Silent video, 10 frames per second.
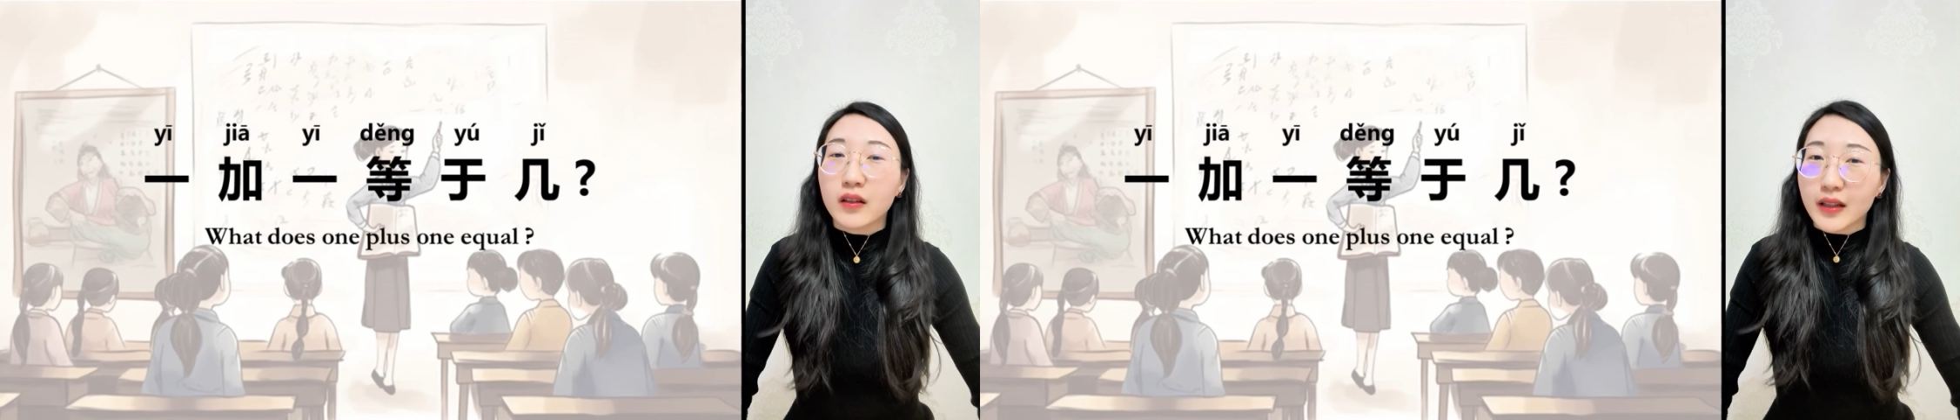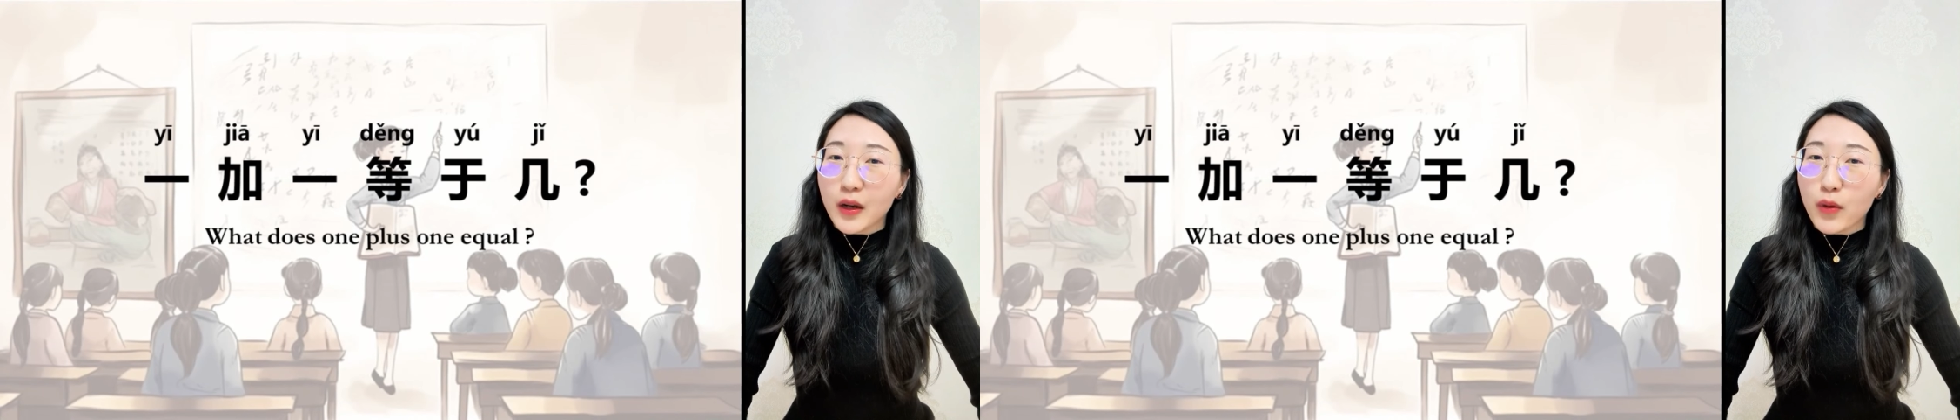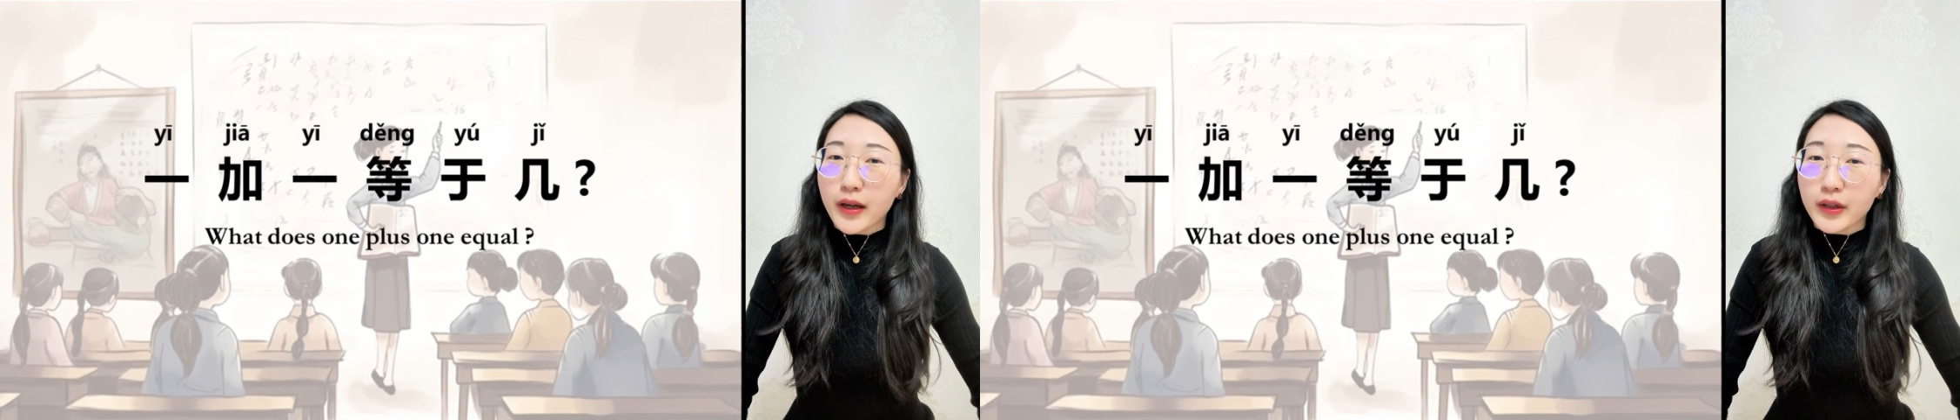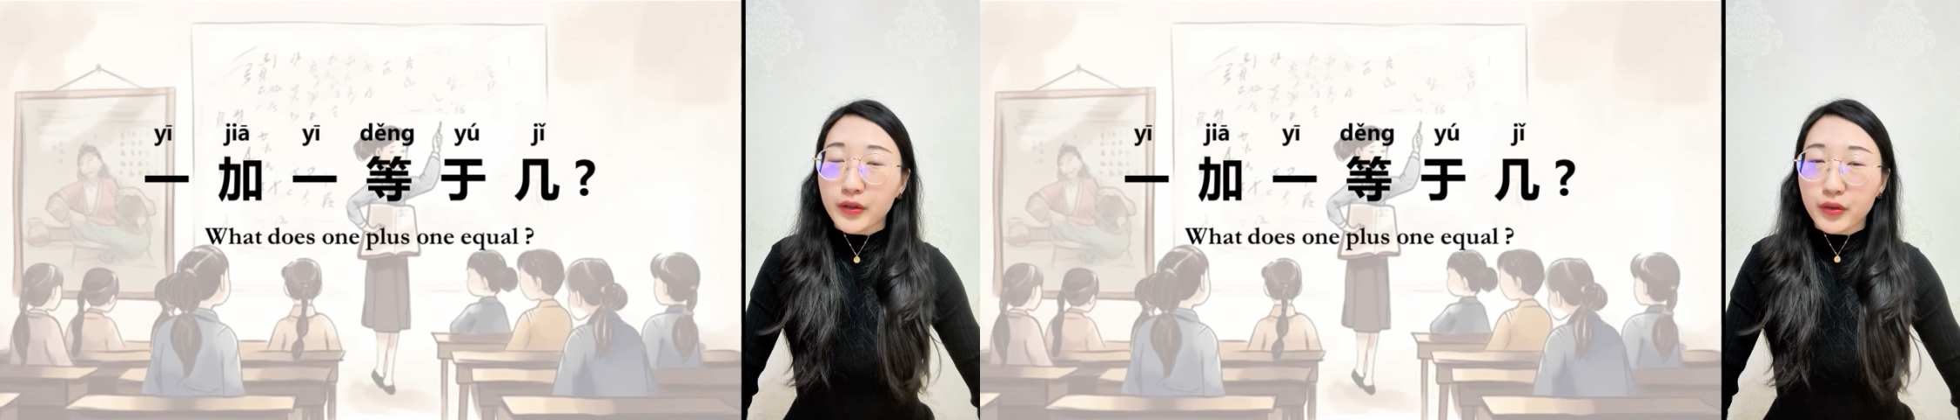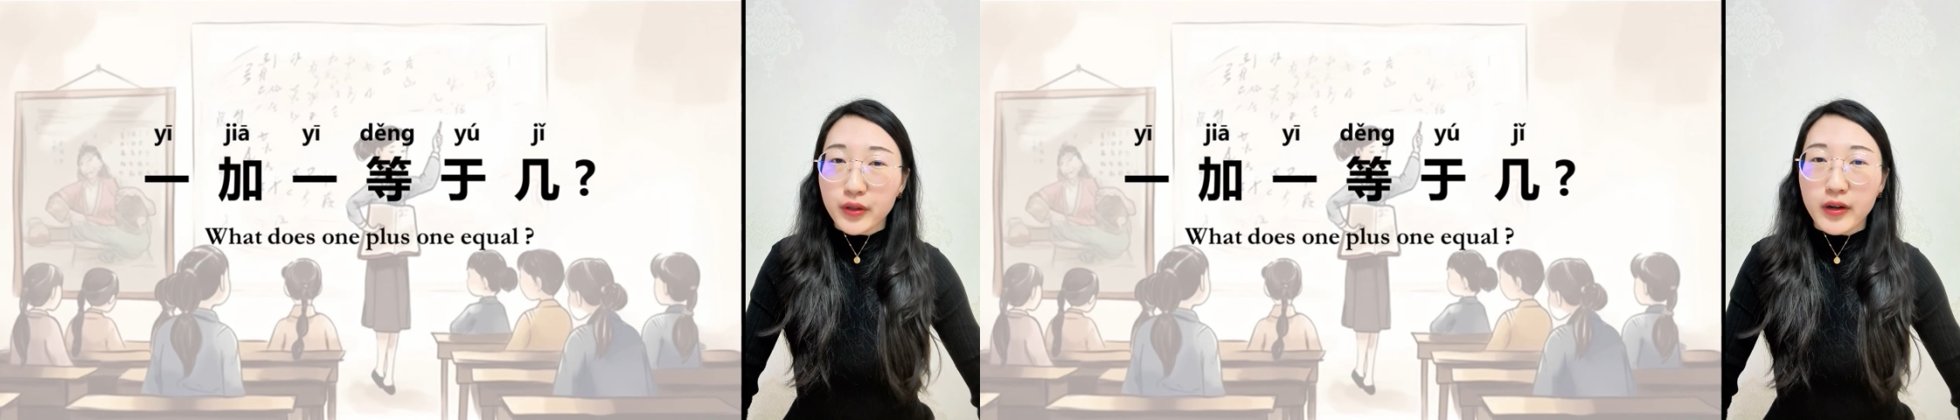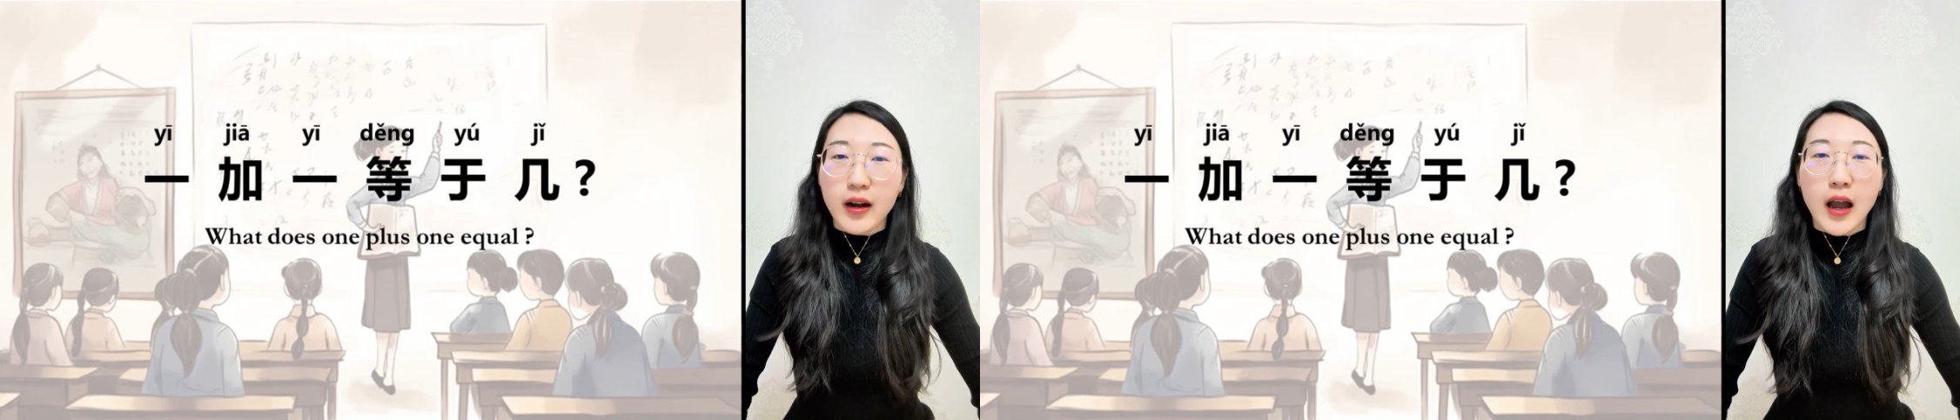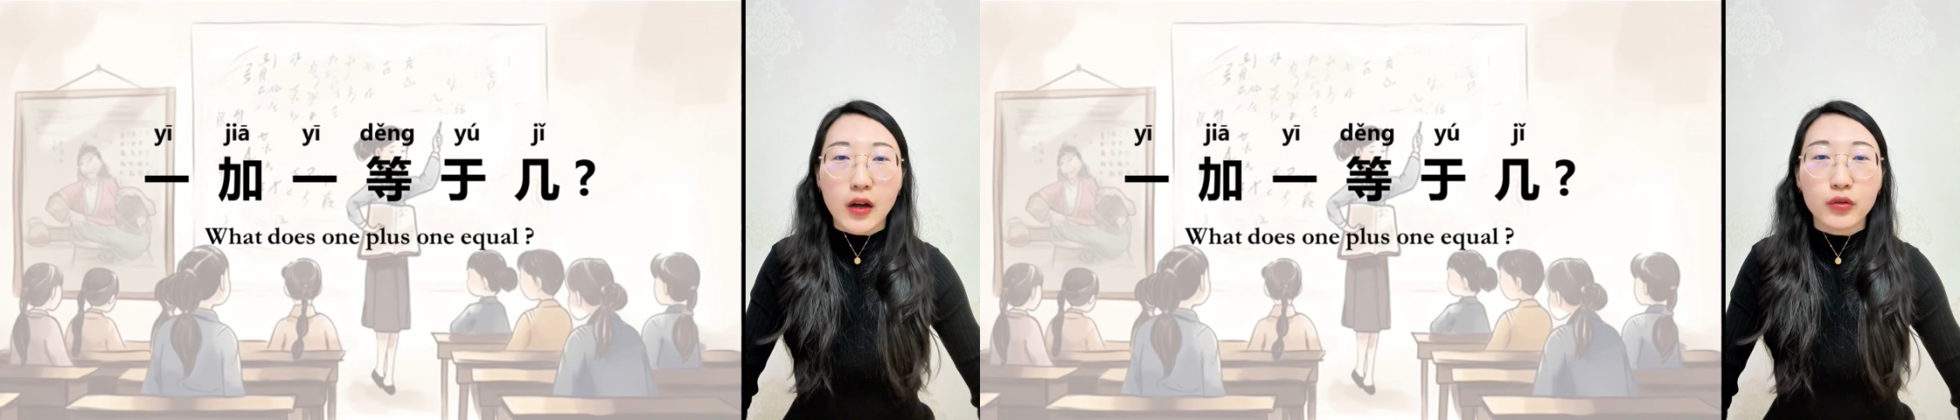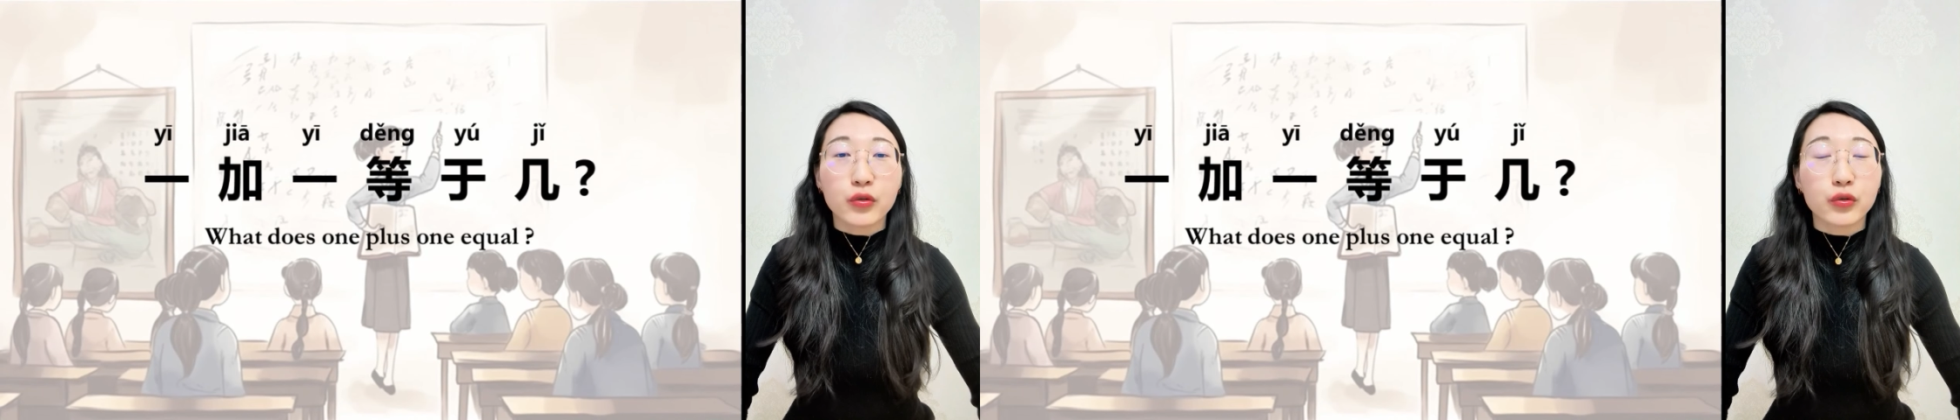Today we are going to learn
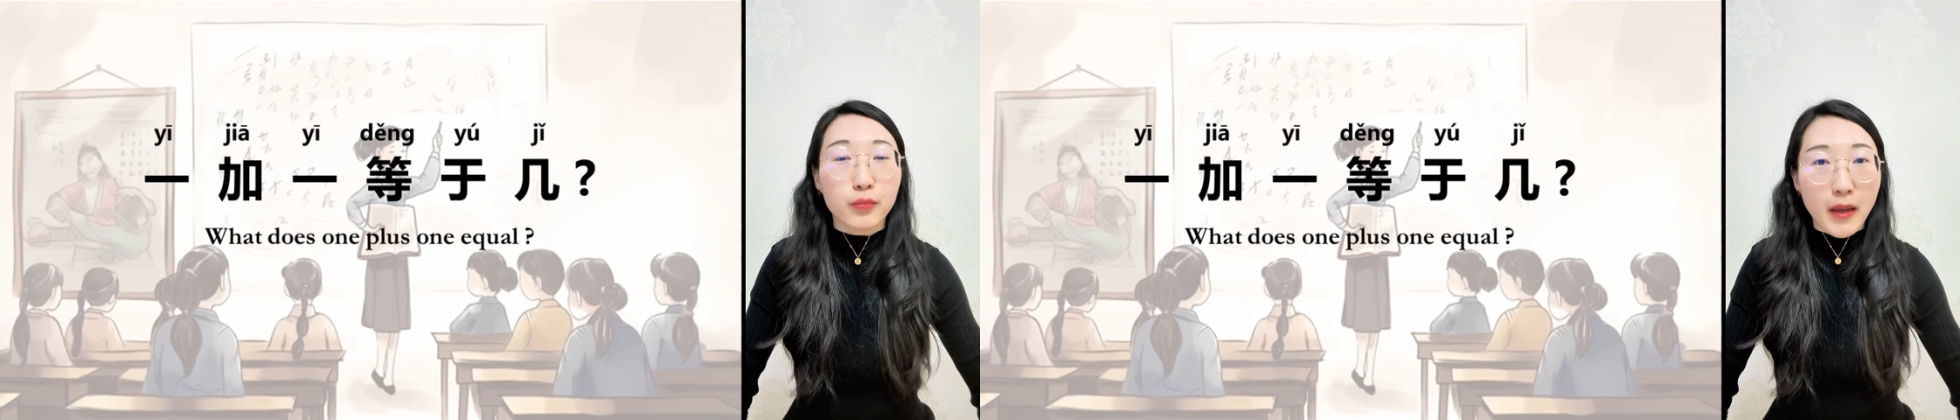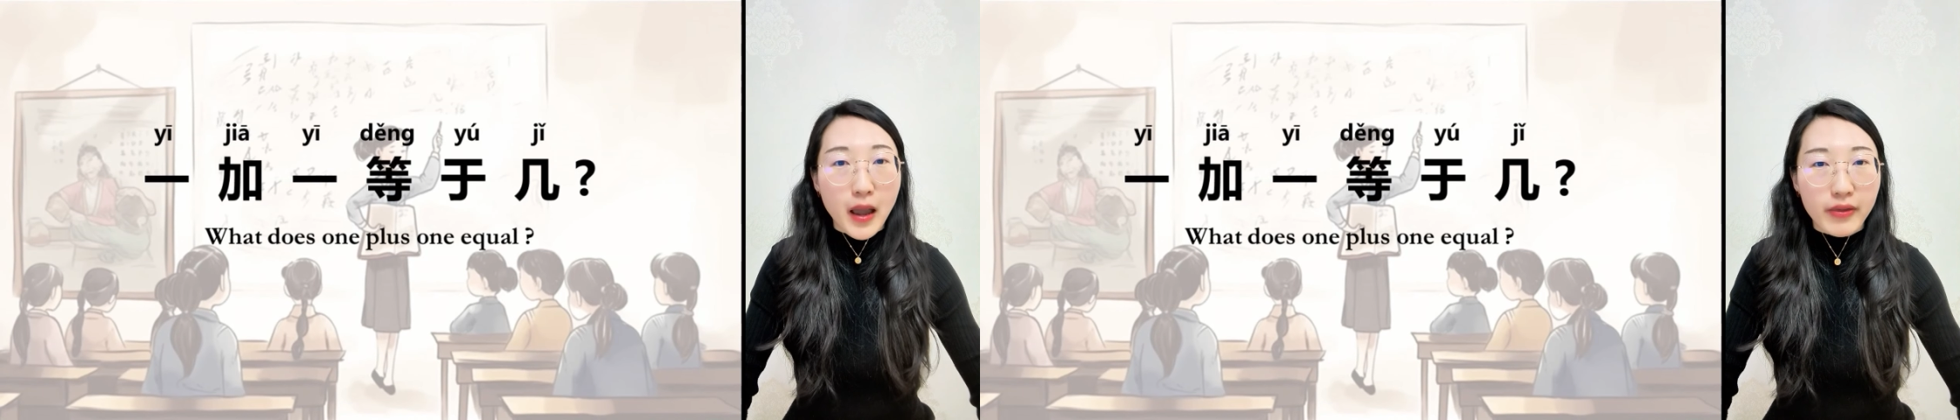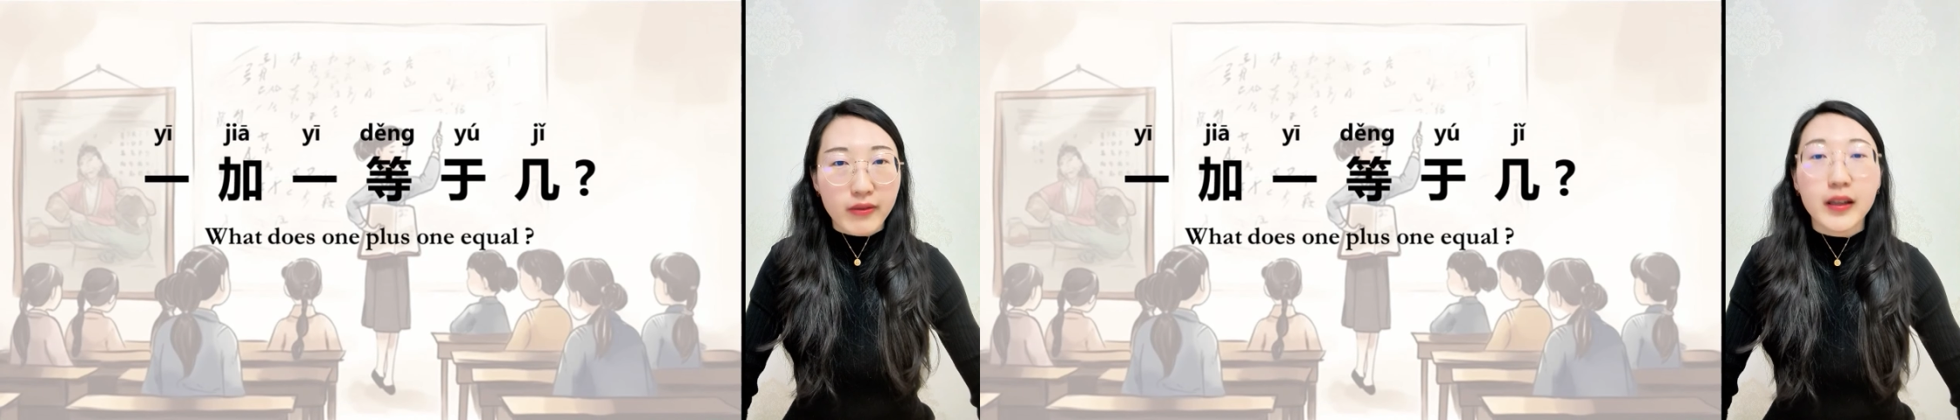how to do math